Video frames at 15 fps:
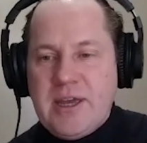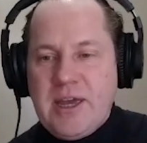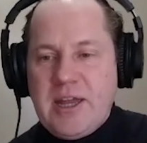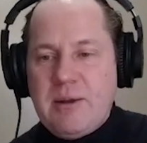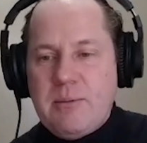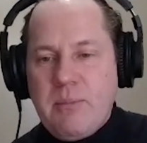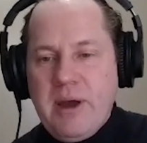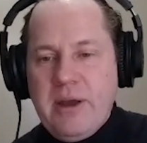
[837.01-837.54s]
And
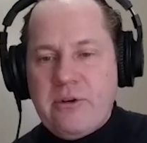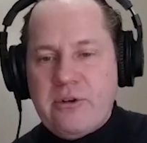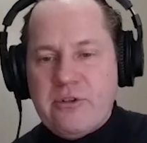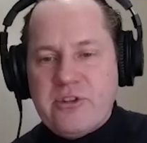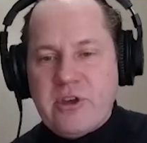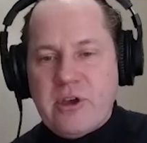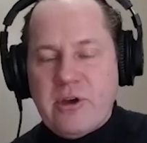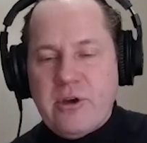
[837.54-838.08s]
it might
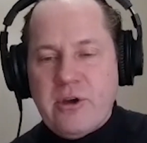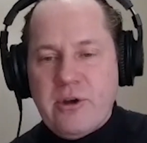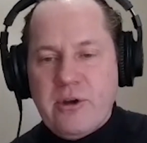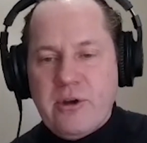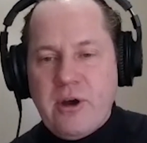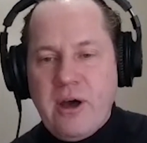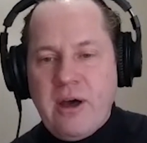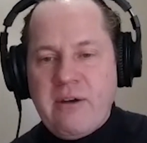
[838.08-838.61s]

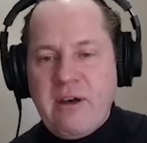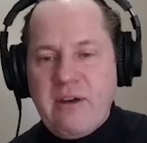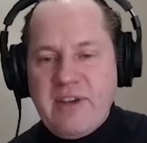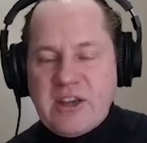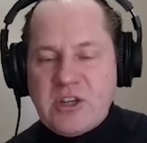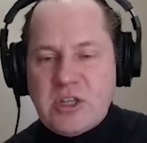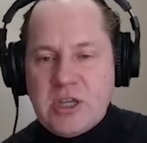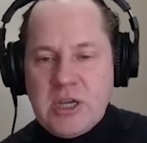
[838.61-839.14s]
also, I've
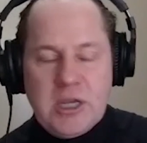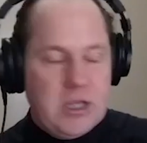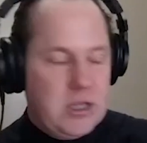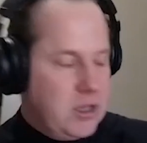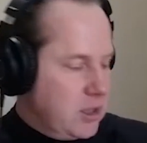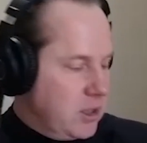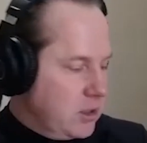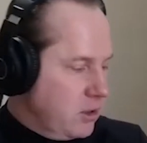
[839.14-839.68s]

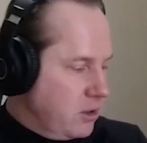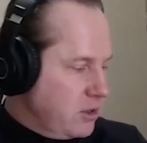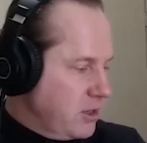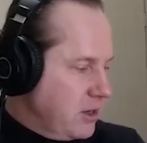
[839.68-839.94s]
actually got